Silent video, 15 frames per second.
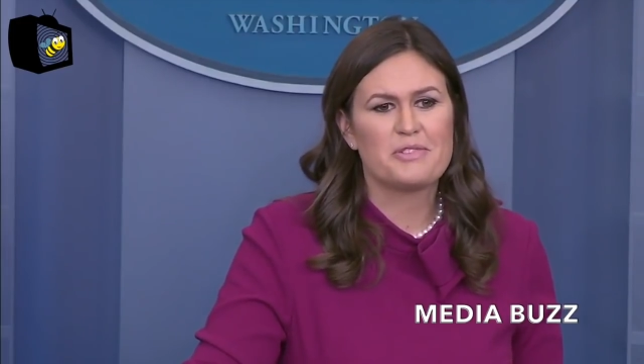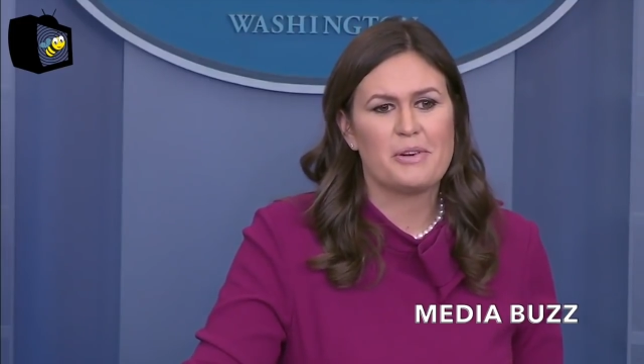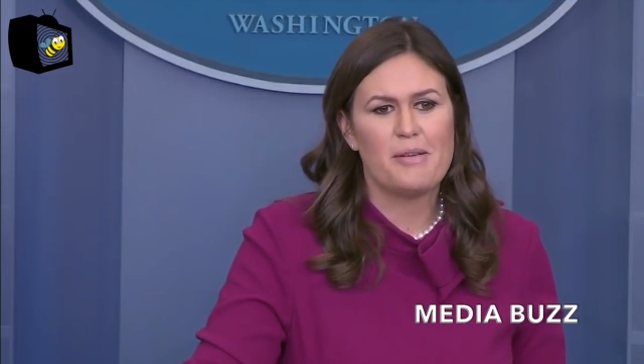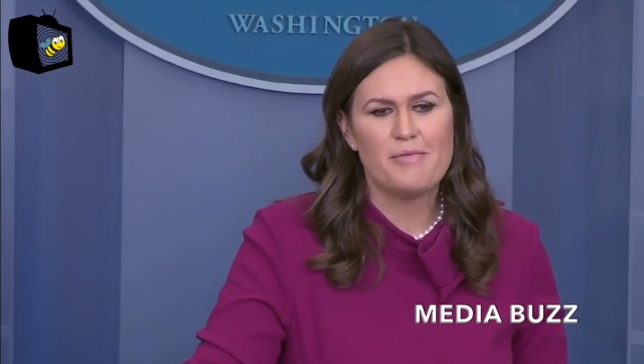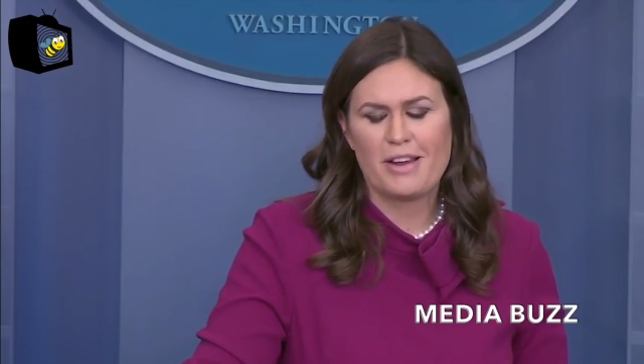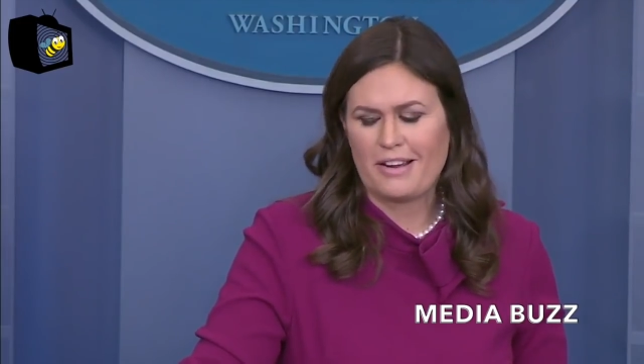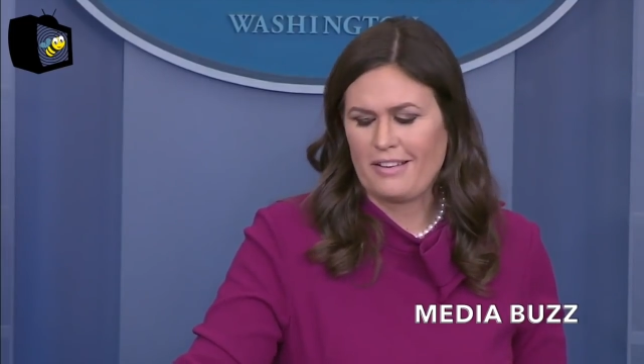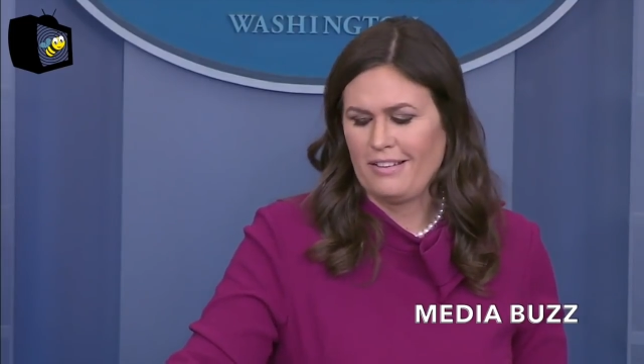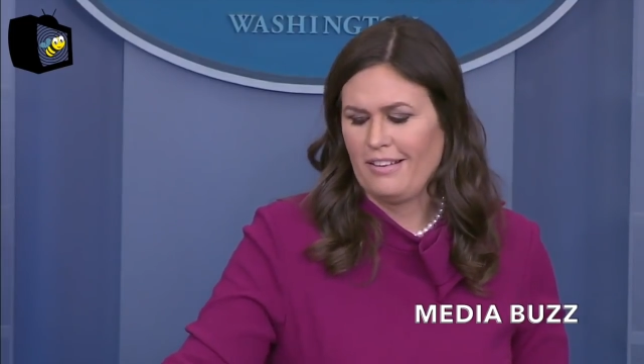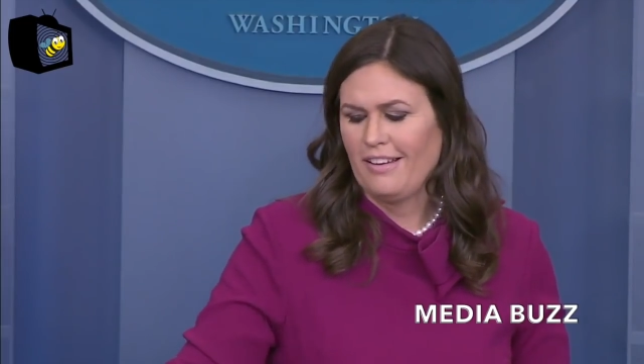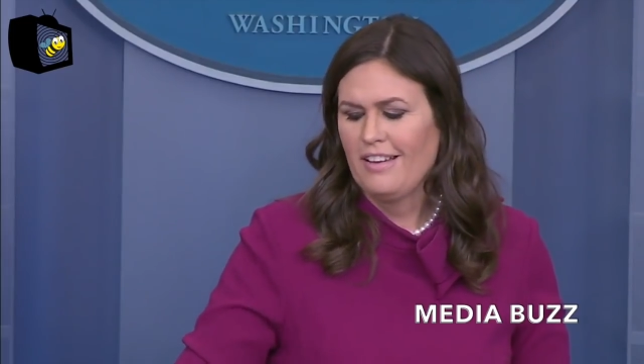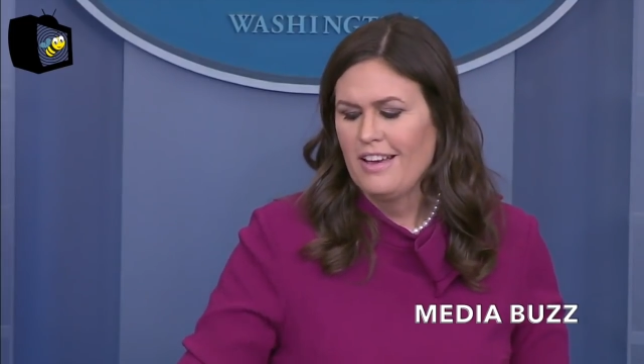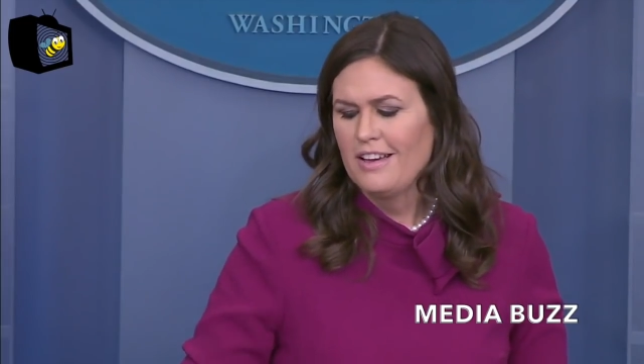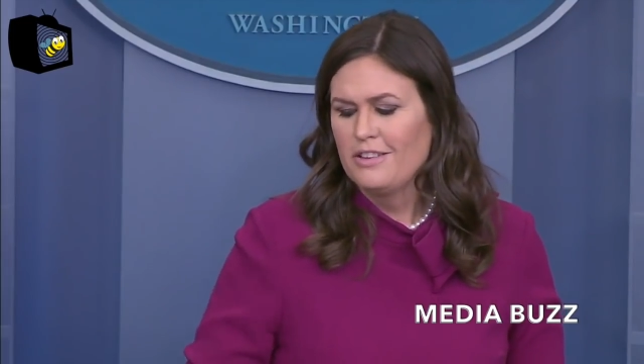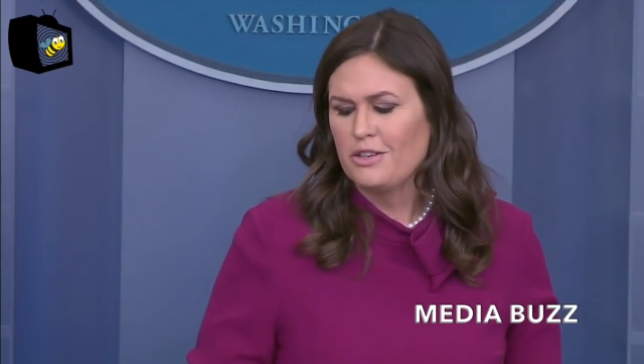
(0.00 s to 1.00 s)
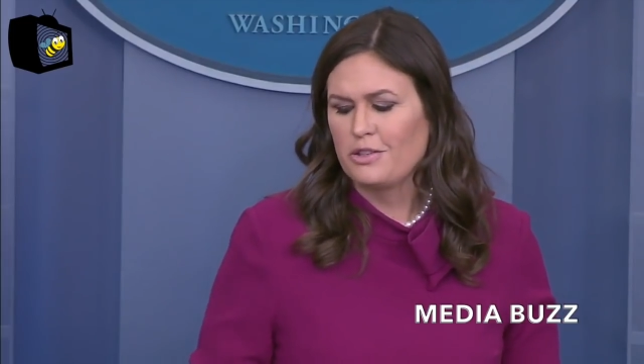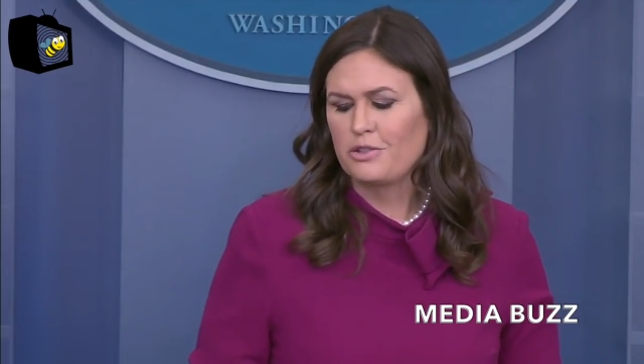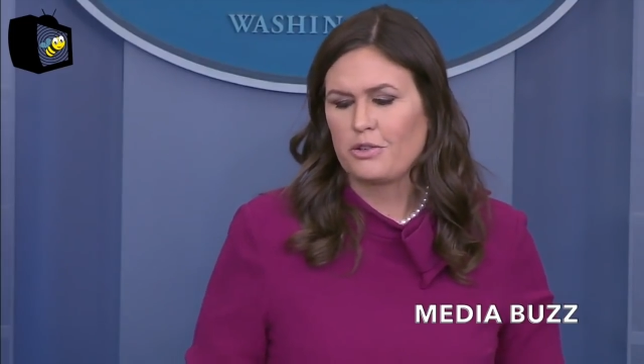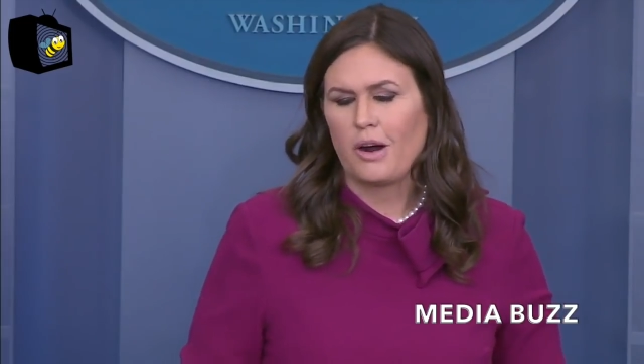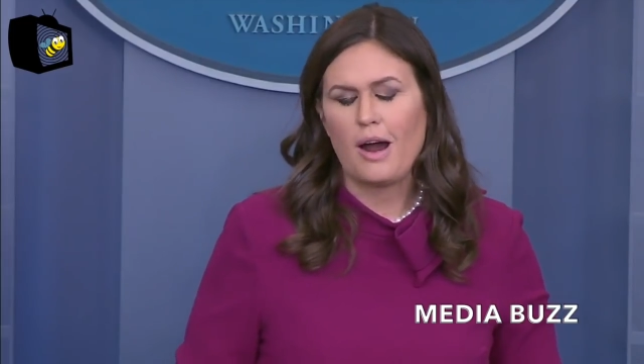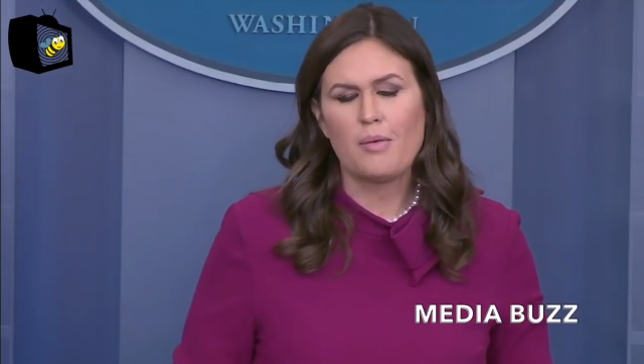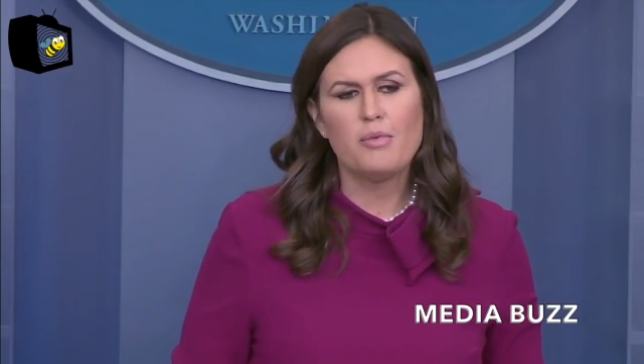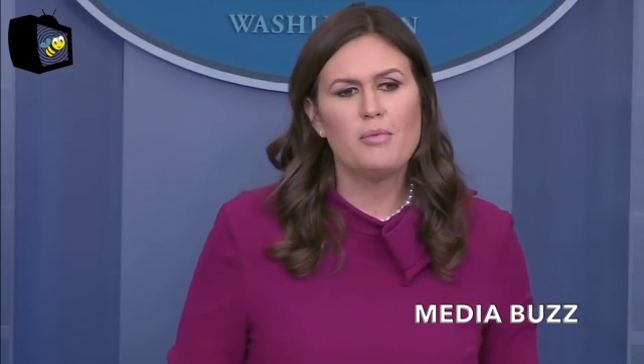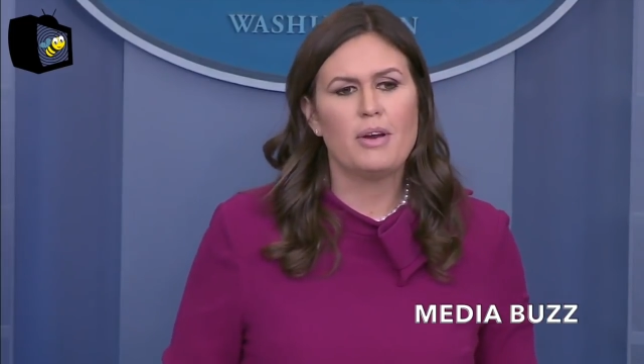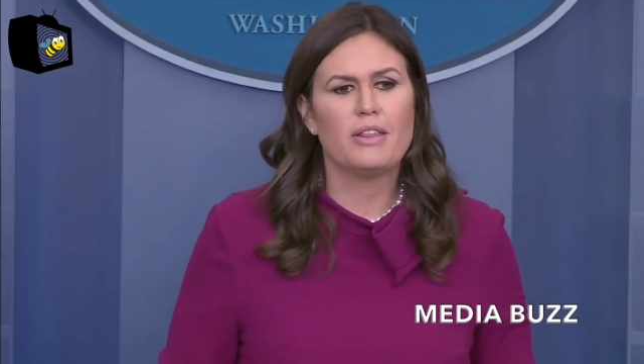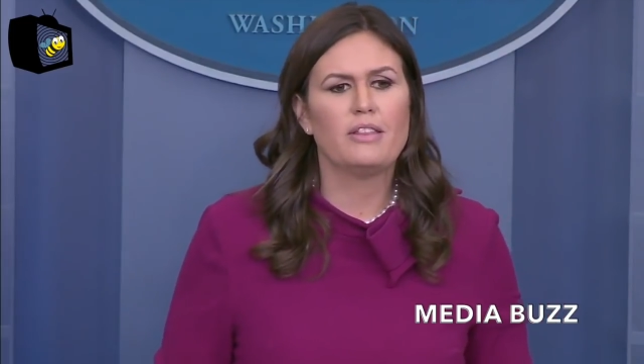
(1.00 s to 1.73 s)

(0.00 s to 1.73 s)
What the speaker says: so I'm not going to describe him.